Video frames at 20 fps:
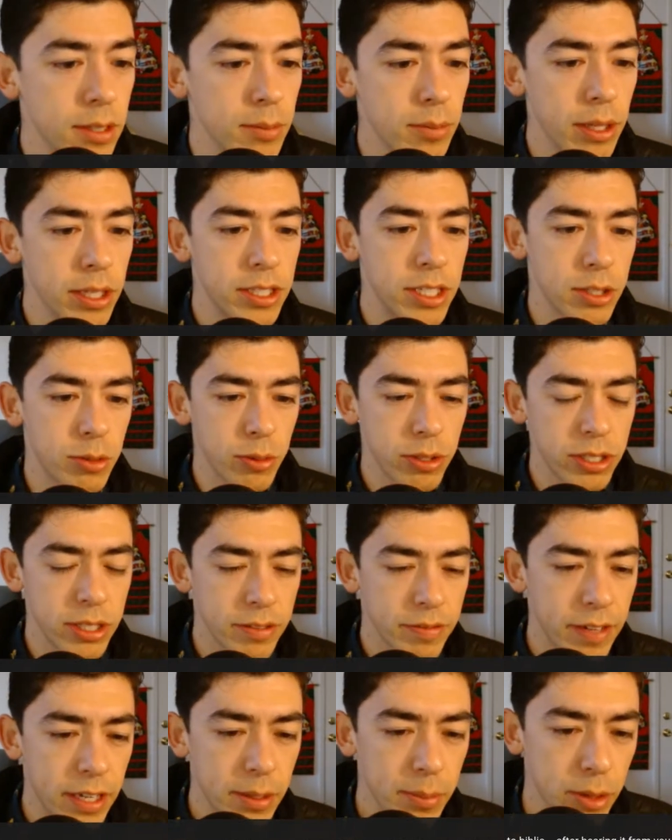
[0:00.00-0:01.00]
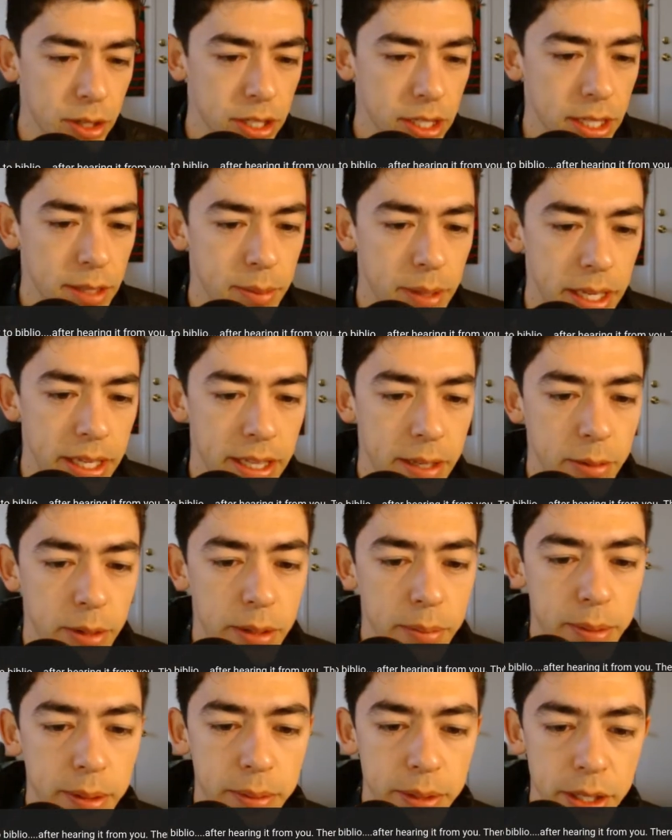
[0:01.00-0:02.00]
Blaine says, recently found a book on eBay, then
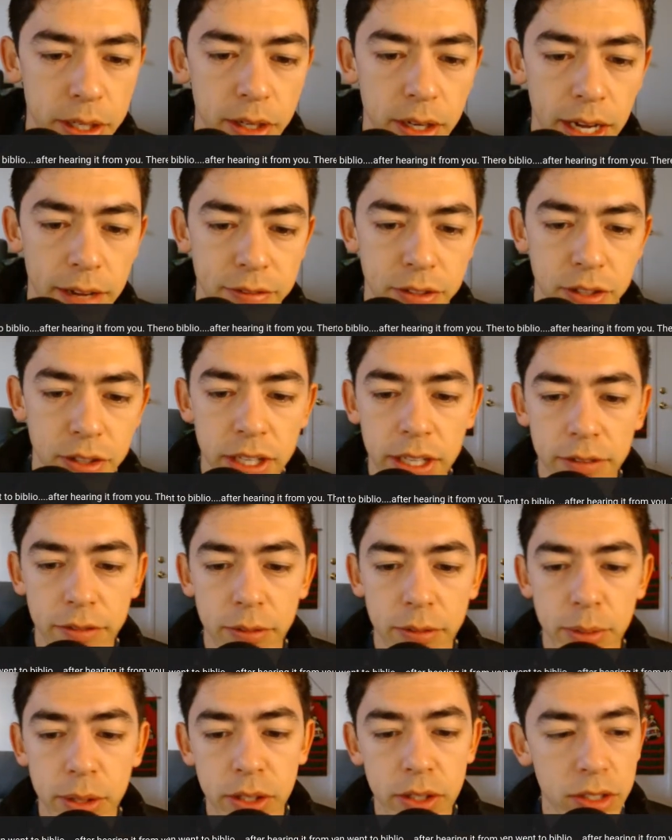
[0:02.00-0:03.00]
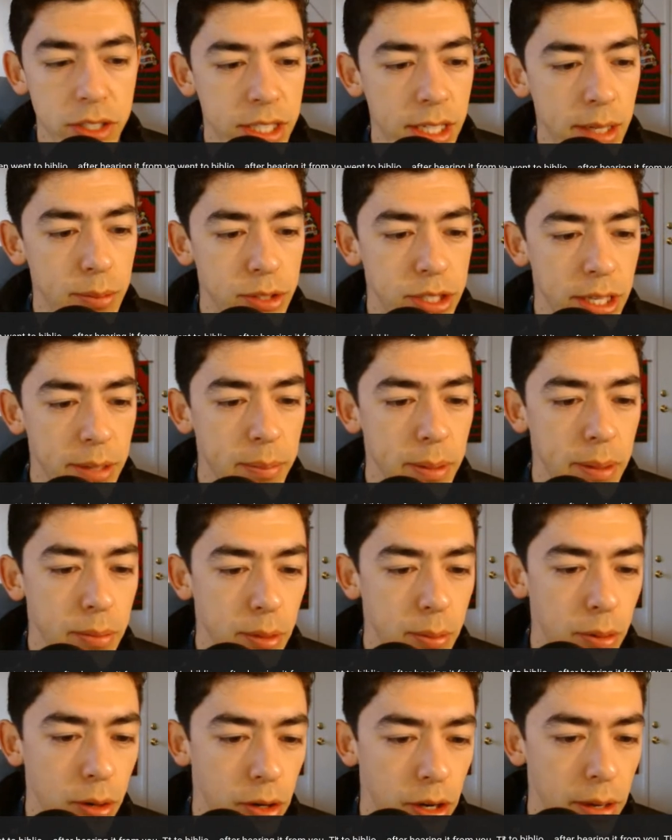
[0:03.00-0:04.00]
went on Biblio. After hearing it from you, there's a 10%
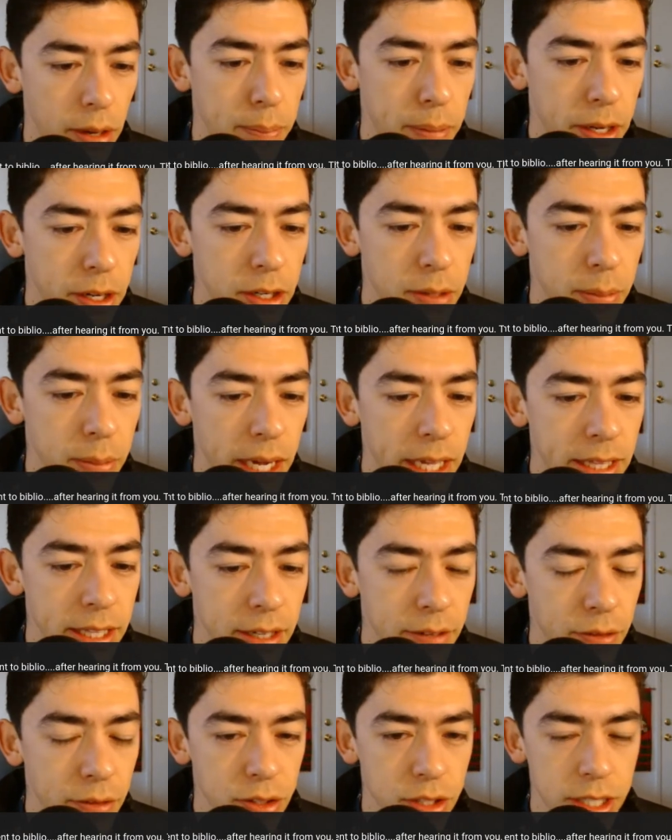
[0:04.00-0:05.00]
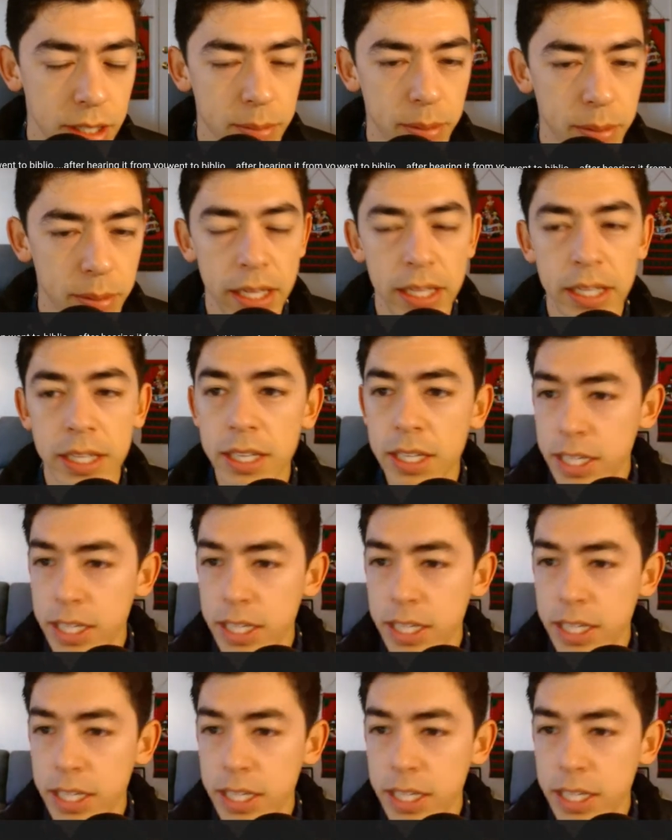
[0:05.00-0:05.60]
member program. Better to buy it there versus eBay.